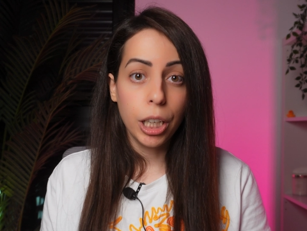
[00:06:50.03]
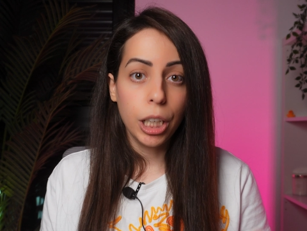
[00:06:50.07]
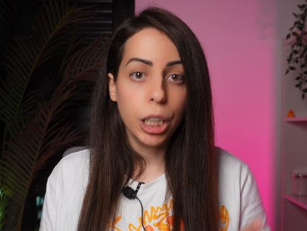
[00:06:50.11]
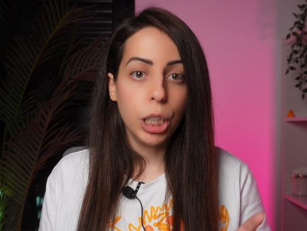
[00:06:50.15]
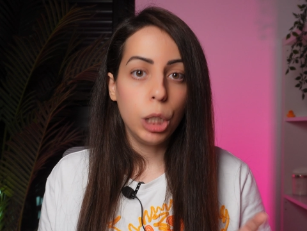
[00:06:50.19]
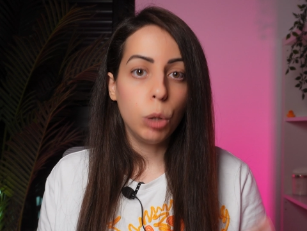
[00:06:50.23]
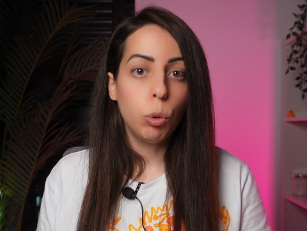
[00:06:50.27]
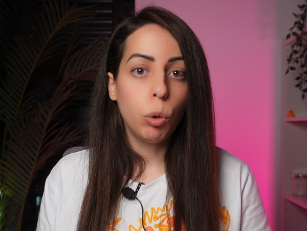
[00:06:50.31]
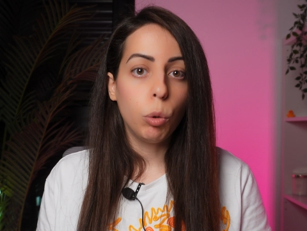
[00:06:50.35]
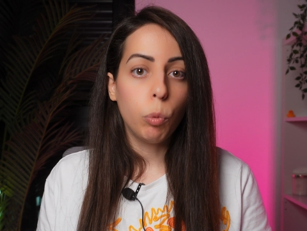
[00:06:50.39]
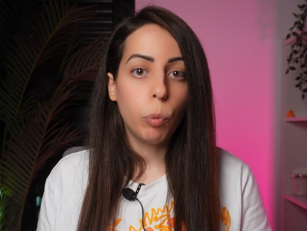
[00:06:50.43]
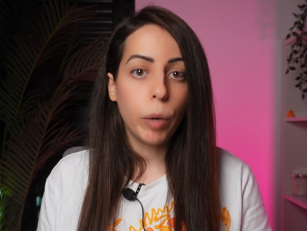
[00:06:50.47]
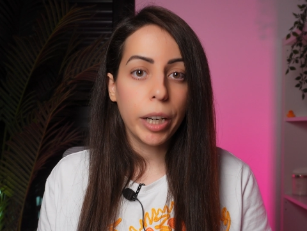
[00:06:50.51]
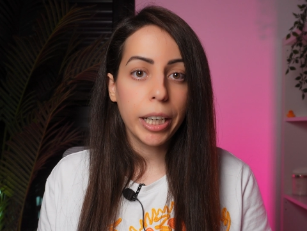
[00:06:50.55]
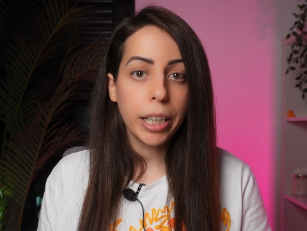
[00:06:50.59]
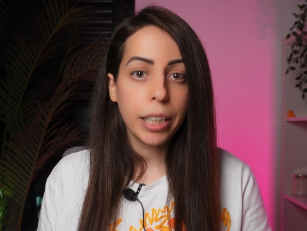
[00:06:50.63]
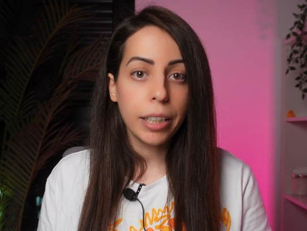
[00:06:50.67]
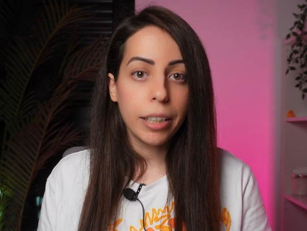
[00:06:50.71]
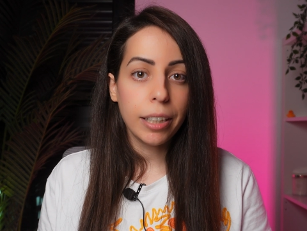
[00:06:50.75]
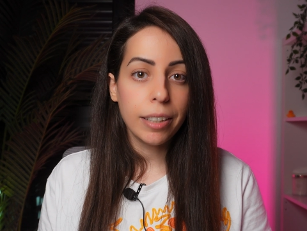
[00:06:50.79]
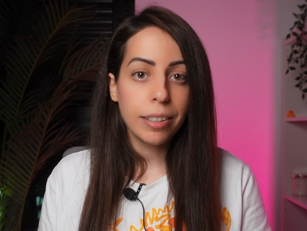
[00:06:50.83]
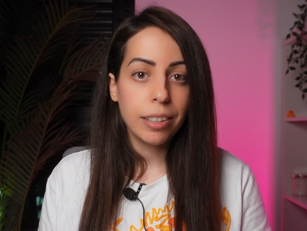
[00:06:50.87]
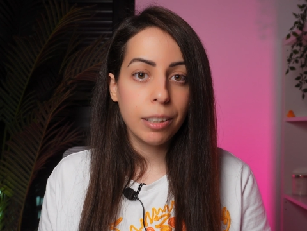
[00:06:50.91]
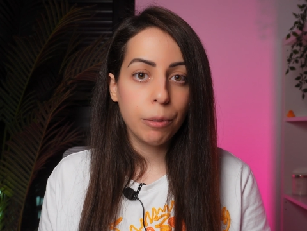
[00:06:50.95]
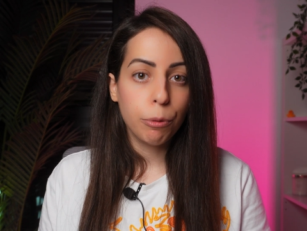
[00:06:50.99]
You will
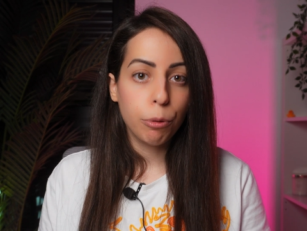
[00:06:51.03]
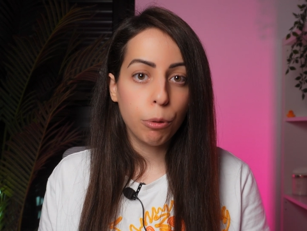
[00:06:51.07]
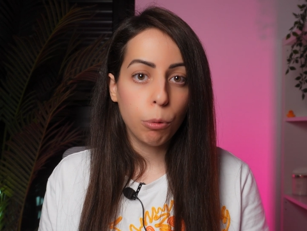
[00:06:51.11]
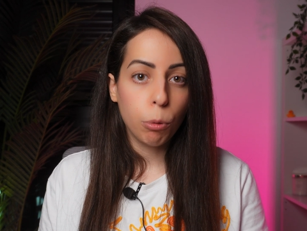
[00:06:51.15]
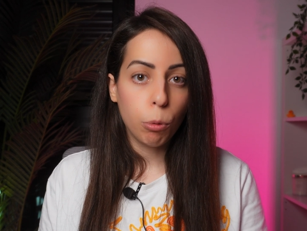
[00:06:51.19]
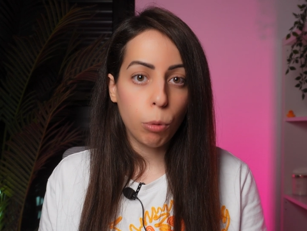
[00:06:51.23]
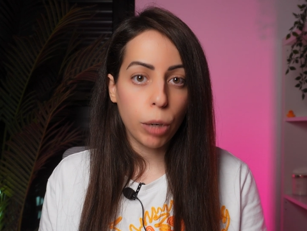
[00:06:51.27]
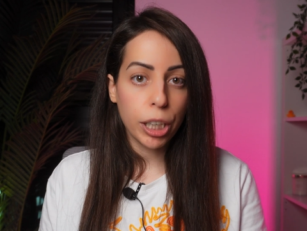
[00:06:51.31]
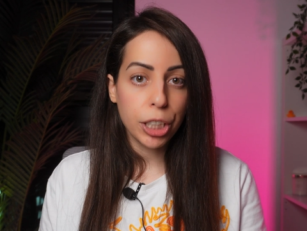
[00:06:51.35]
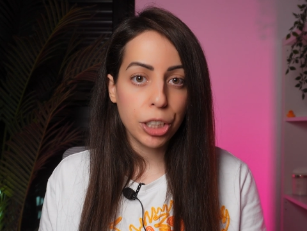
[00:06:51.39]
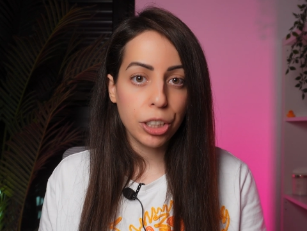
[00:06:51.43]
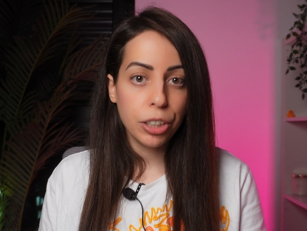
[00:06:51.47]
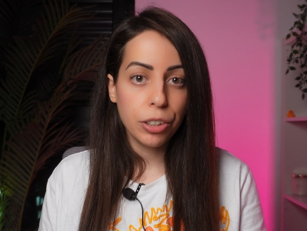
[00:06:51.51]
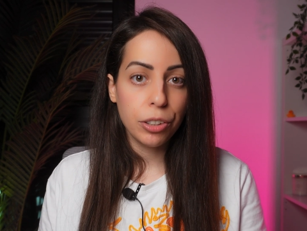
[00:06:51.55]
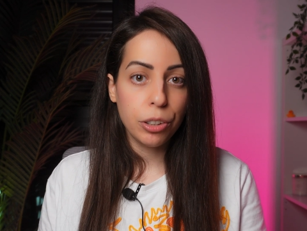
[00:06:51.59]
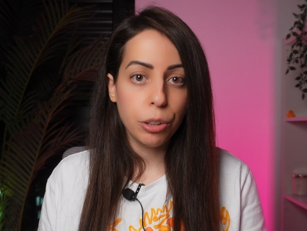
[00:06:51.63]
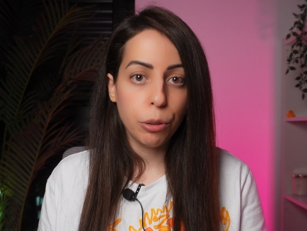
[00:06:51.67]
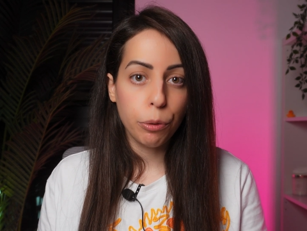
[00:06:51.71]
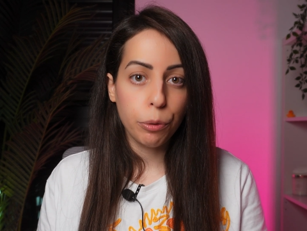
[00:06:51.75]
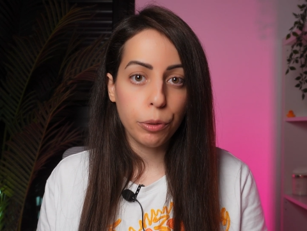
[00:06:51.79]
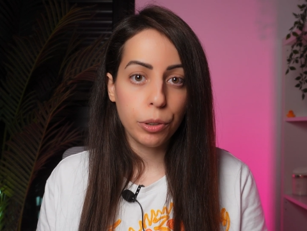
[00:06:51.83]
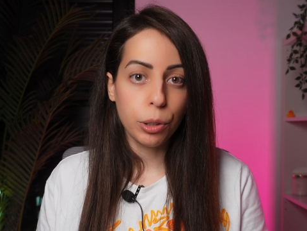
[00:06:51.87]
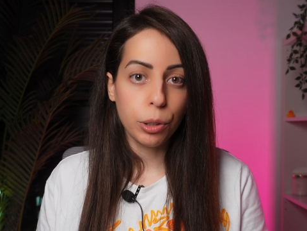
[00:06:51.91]
recognize them from questions you've